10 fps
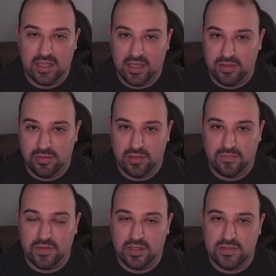Halo
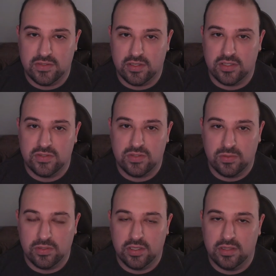Infinite is looking
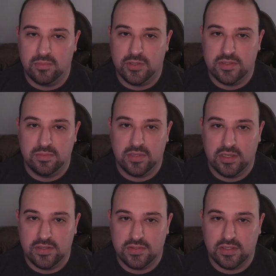so good. The
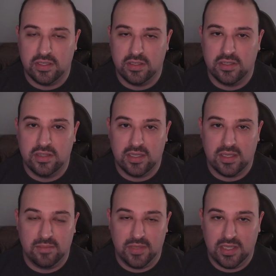multiplayer is looking good. The
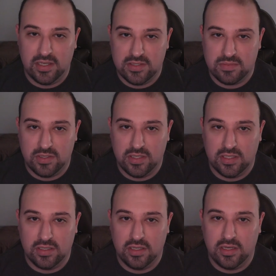campaign is
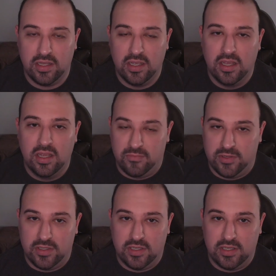pretty good. I'm
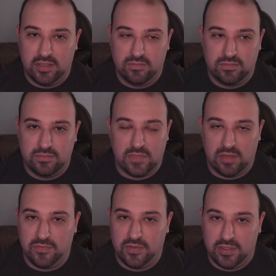
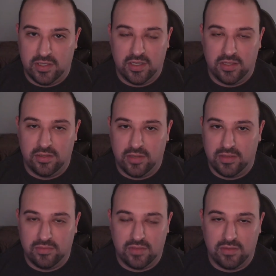feeling Halo.
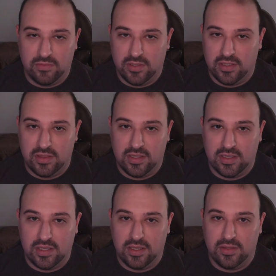I really
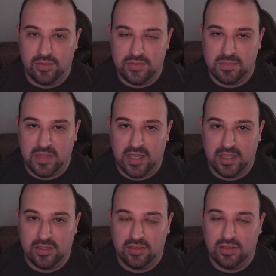think Halo is
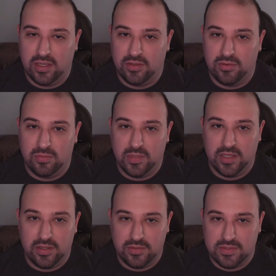back. I hope
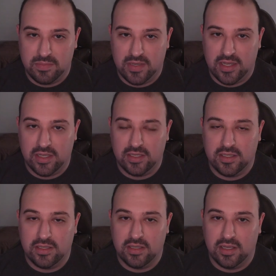Halo is
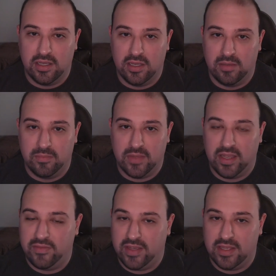back. I
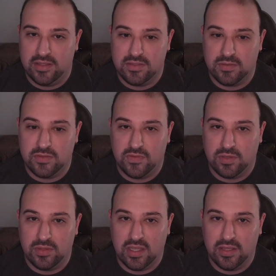haven't had this much
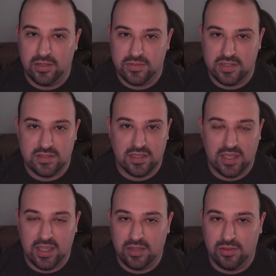fun with Halo since
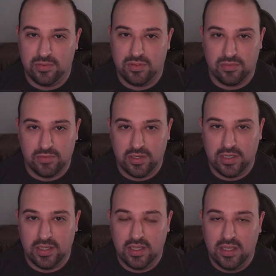like Halo
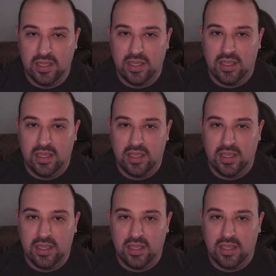3.